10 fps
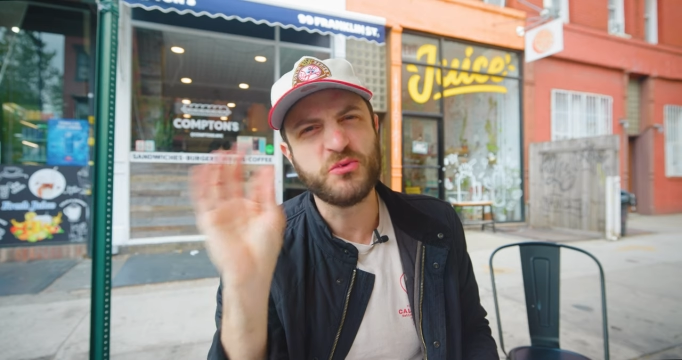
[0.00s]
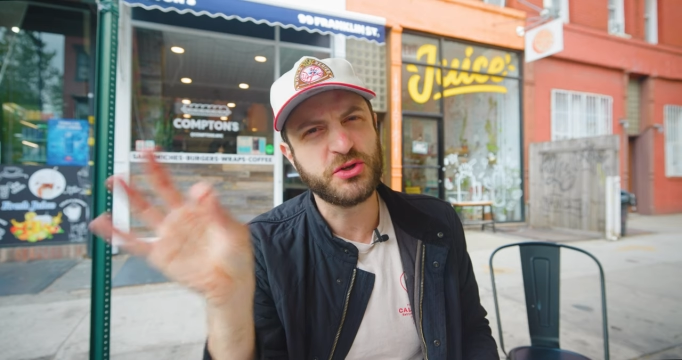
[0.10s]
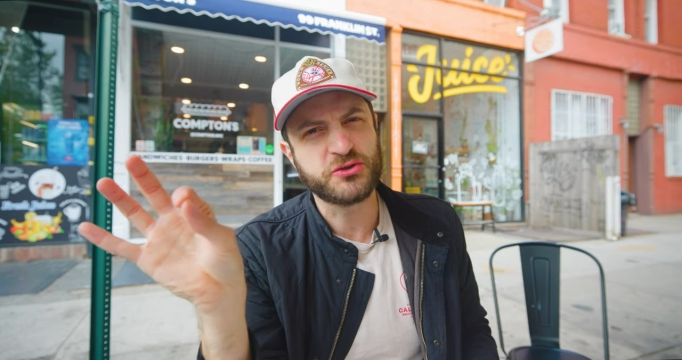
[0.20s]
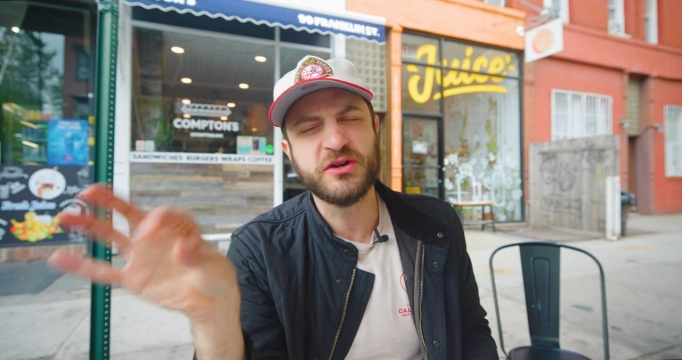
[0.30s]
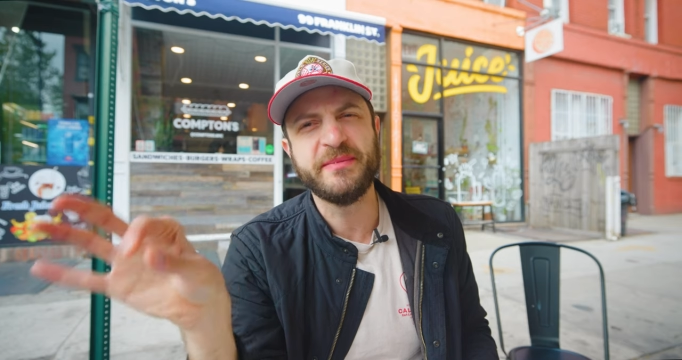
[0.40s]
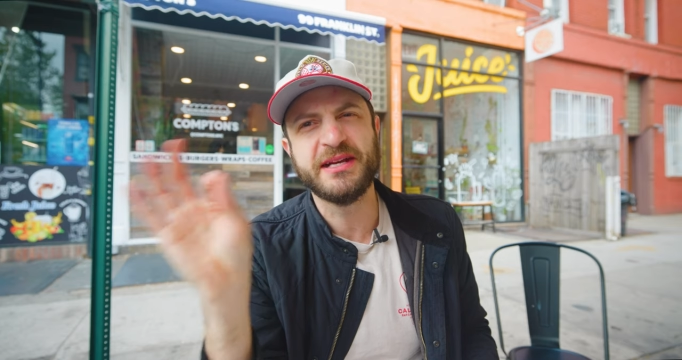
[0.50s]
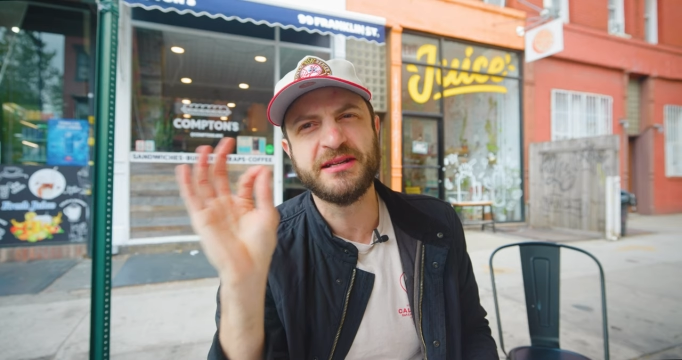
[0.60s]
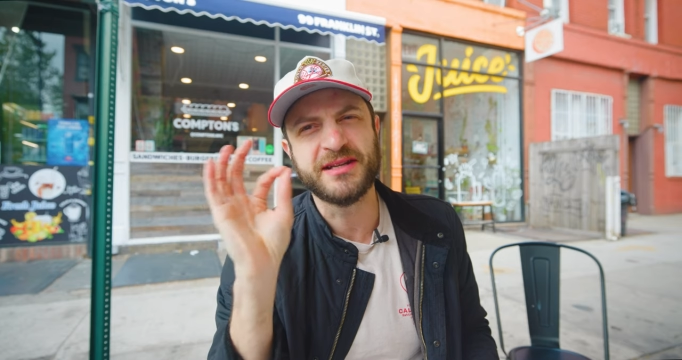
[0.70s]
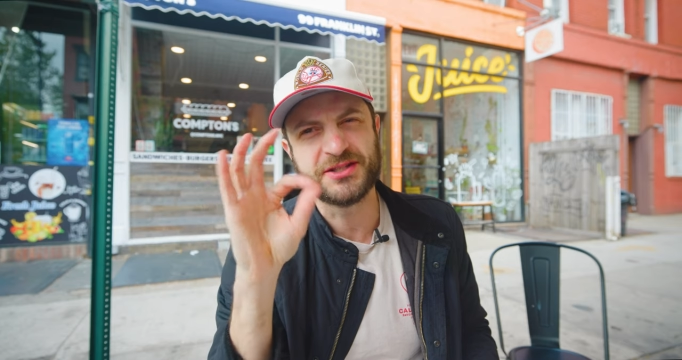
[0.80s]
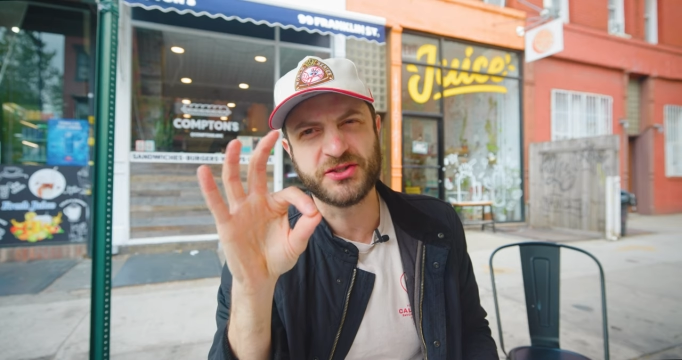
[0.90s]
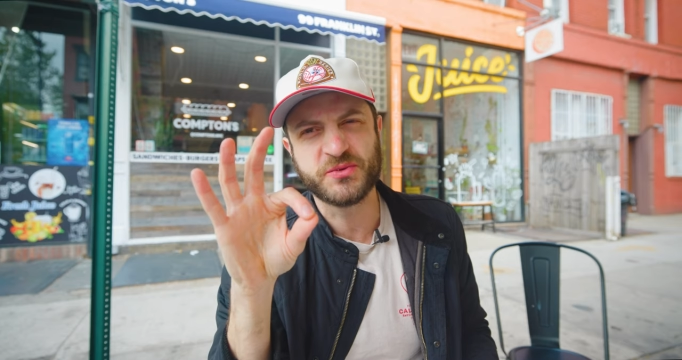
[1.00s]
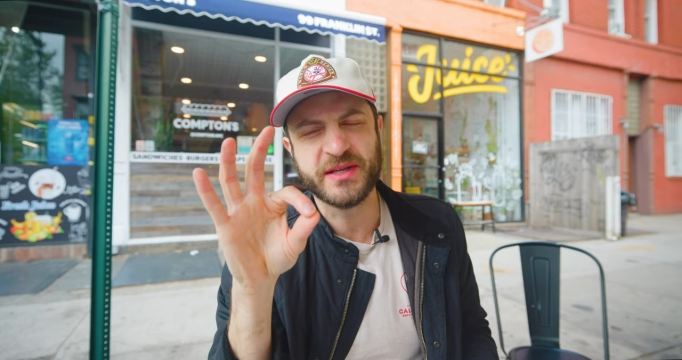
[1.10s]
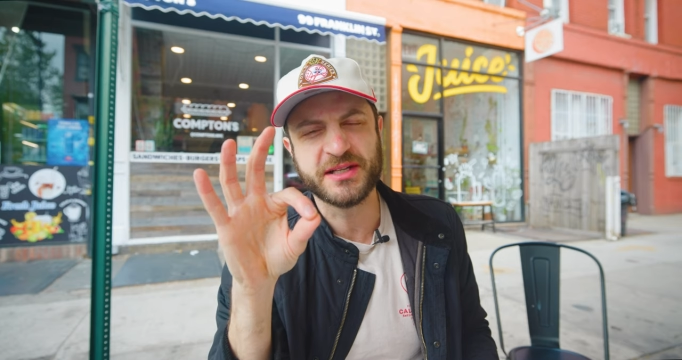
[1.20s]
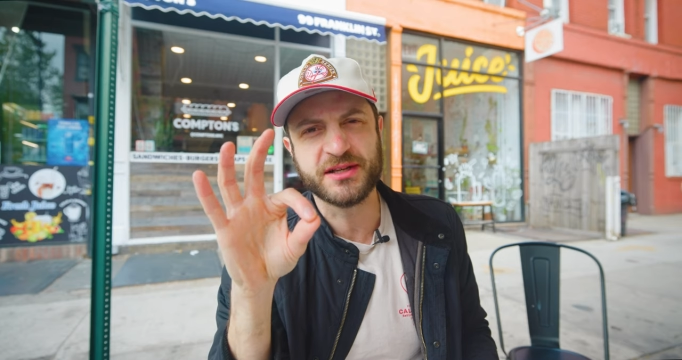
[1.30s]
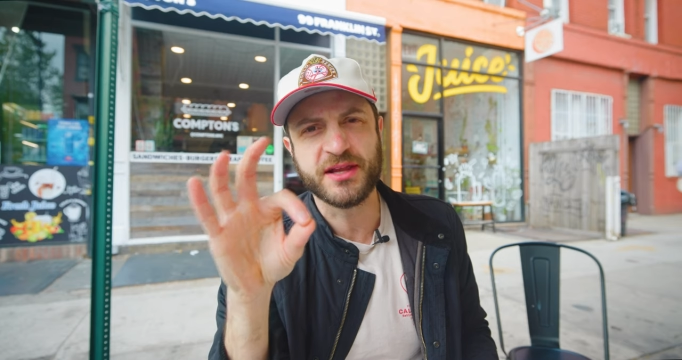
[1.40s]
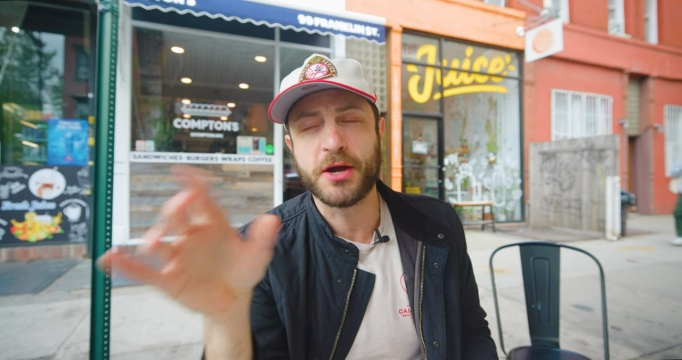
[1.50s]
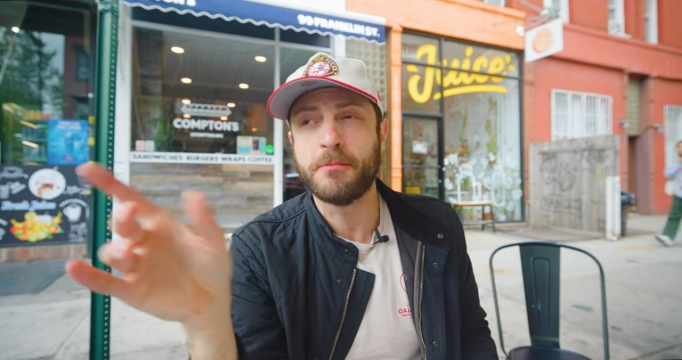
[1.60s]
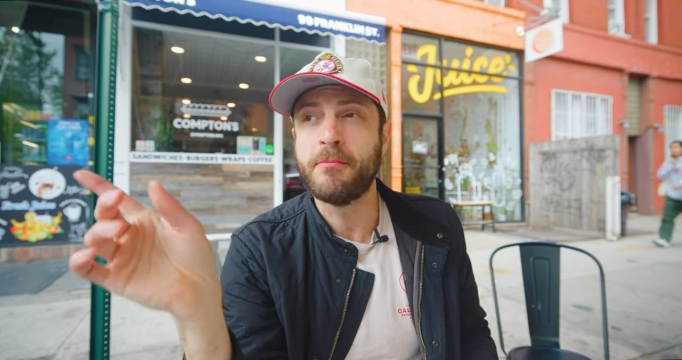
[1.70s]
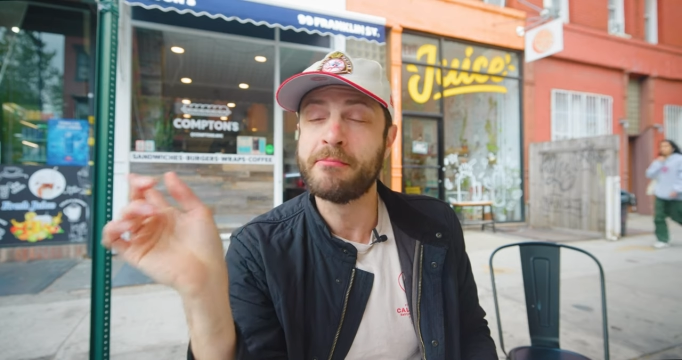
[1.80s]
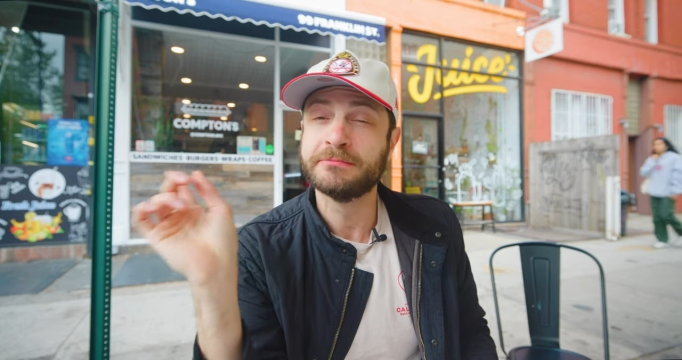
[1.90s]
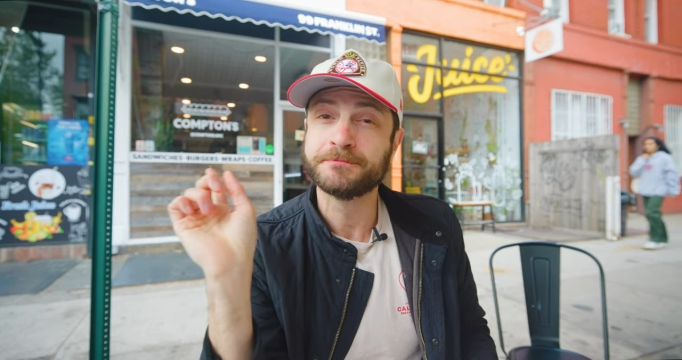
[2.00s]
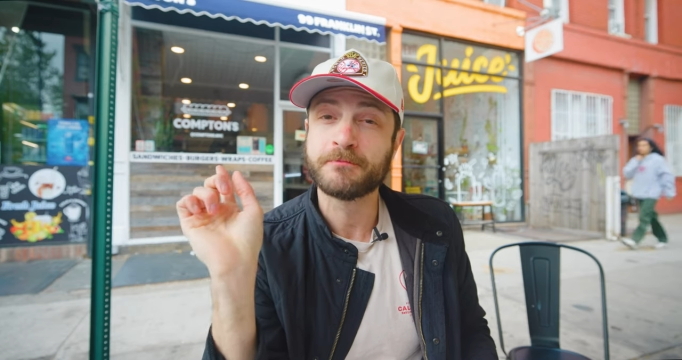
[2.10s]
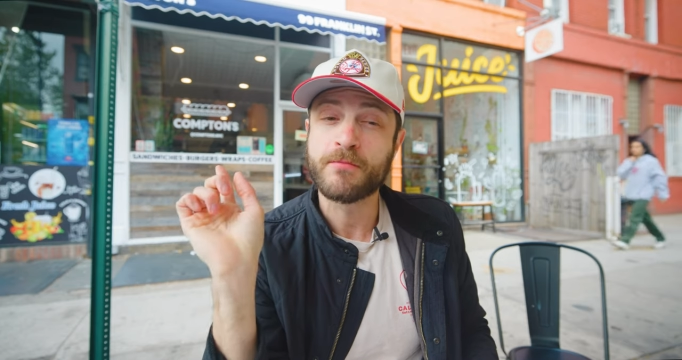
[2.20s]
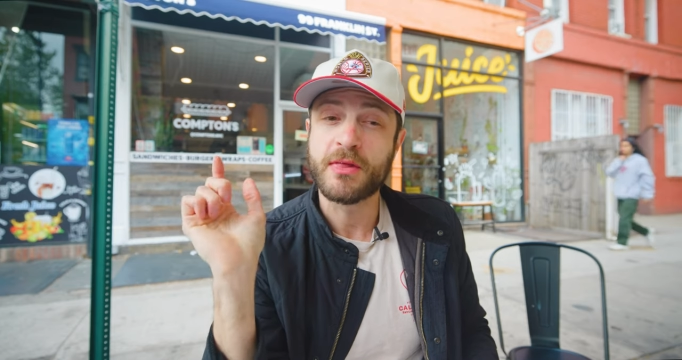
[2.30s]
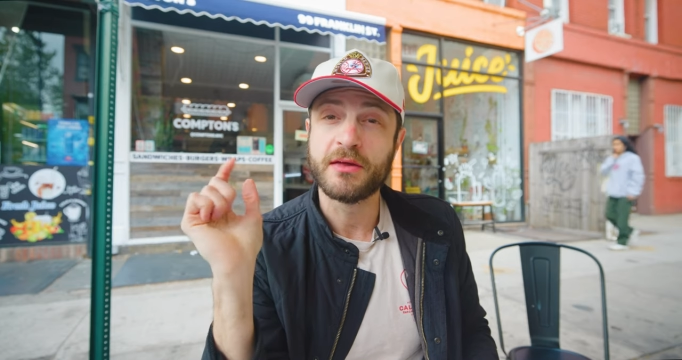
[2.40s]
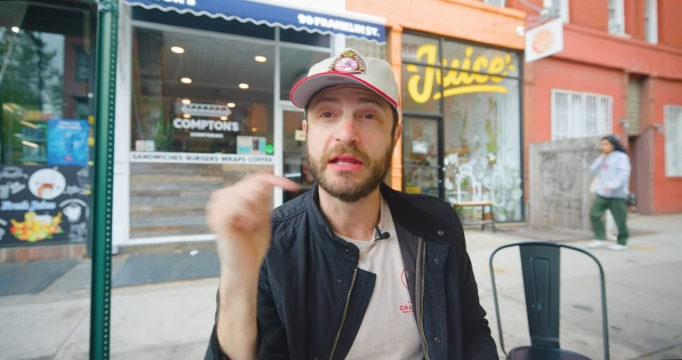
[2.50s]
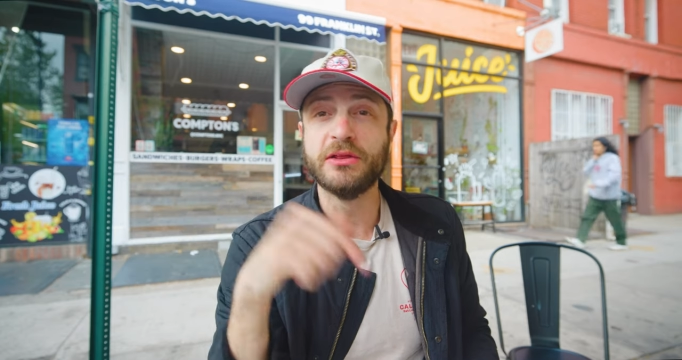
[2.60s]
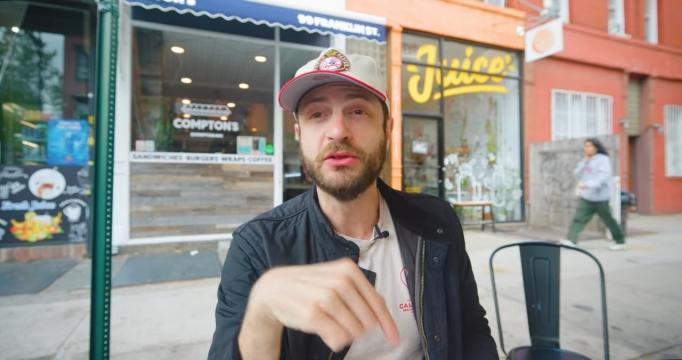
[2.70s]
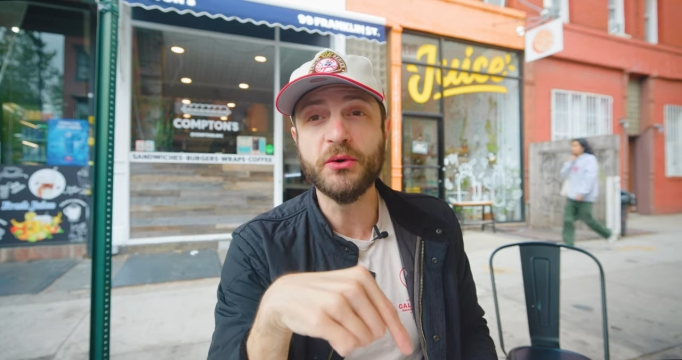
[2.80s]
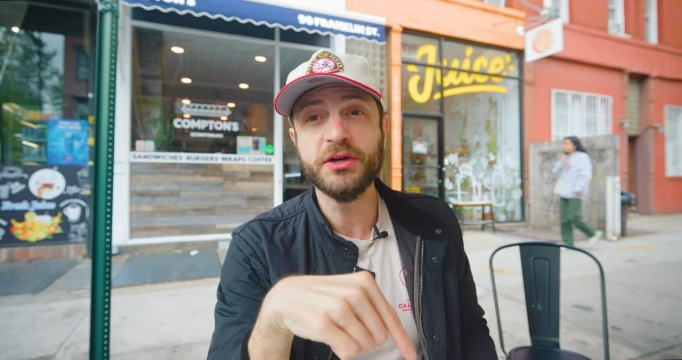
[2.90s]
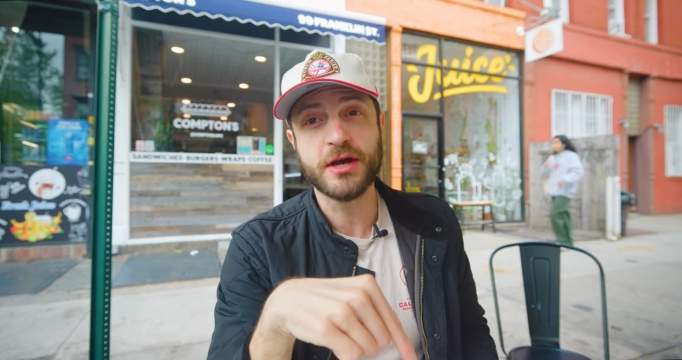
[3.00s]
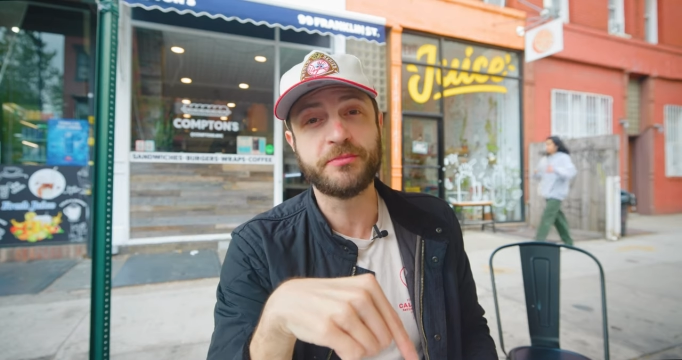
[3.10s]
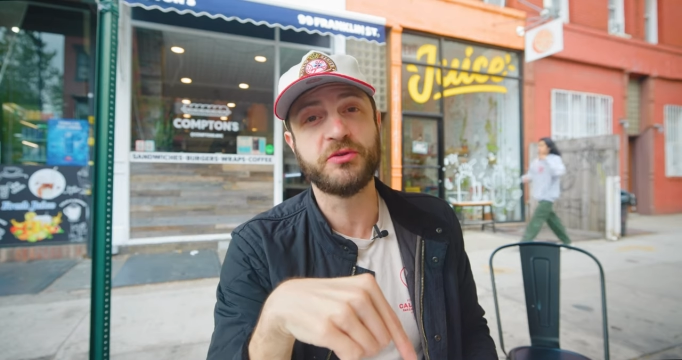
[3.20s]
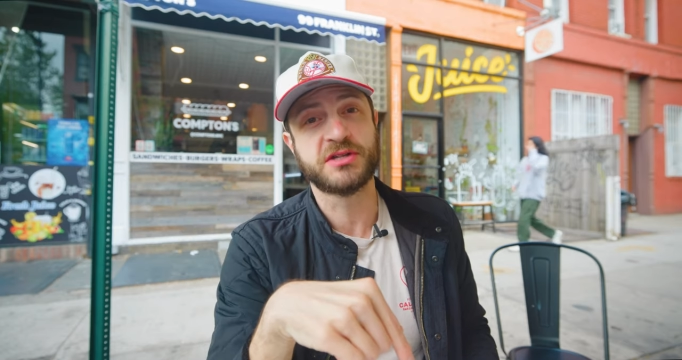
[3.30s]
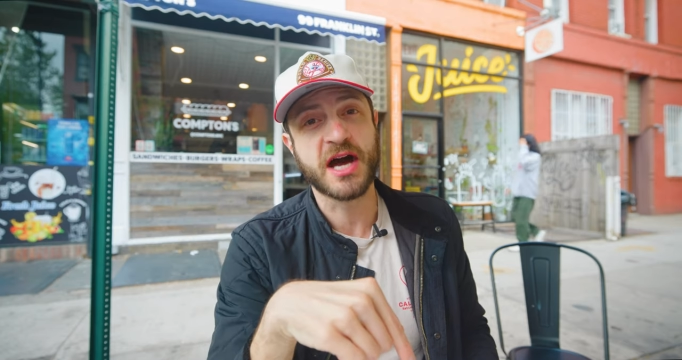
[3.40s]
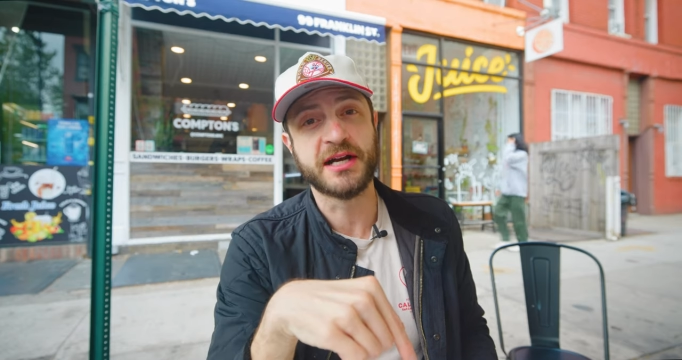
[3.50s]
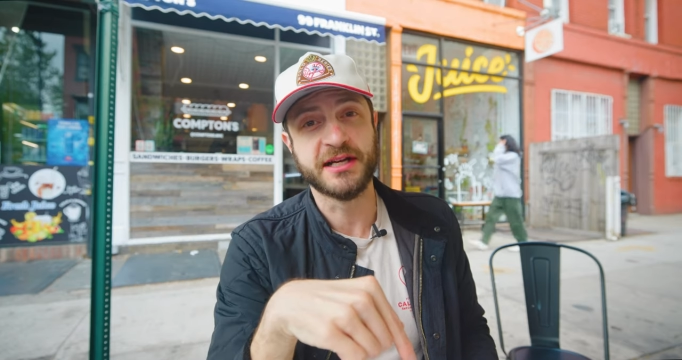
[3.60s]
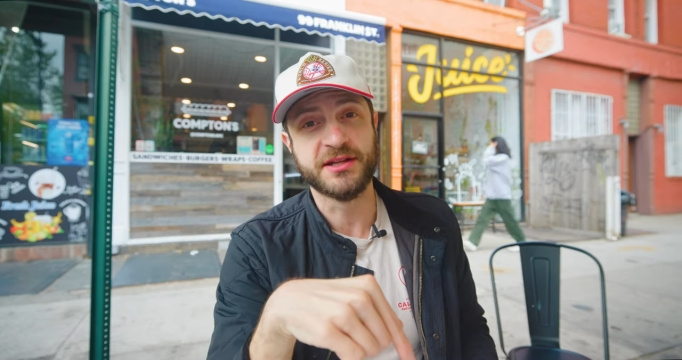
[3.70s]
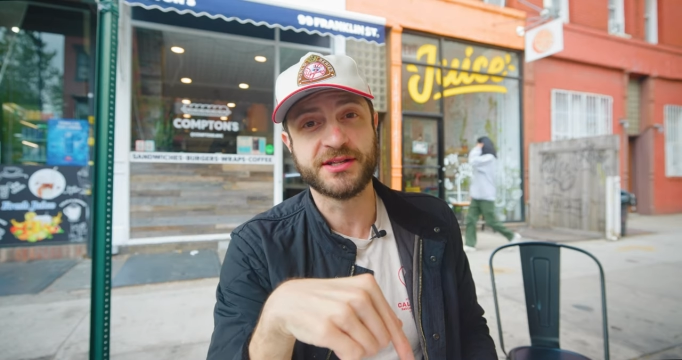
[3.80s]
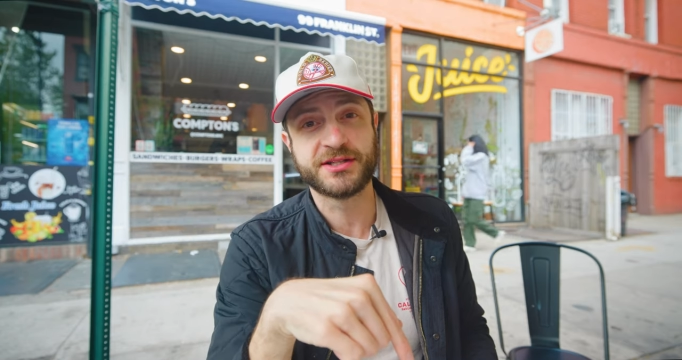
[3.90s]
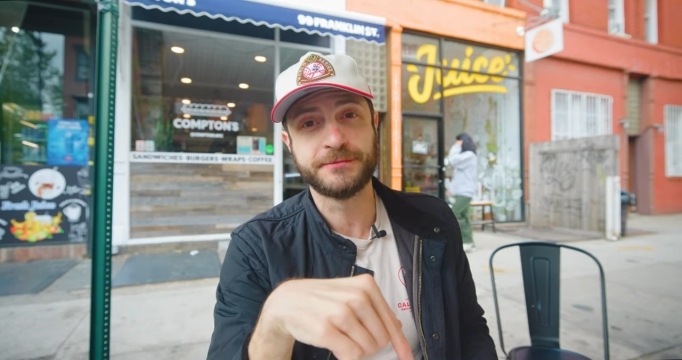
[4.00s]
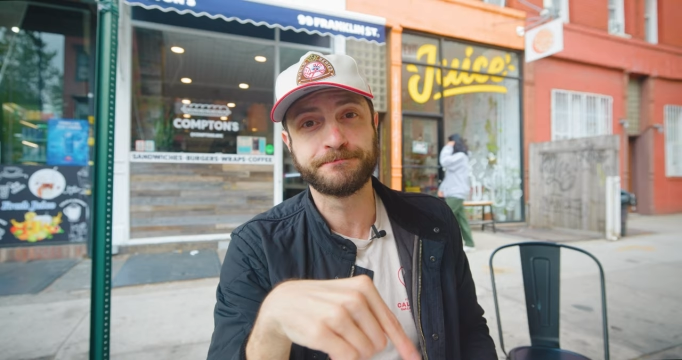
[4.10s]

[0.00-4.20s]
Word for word: Really creamy, nice little sweetness in there. They loaded up the ricotta in this,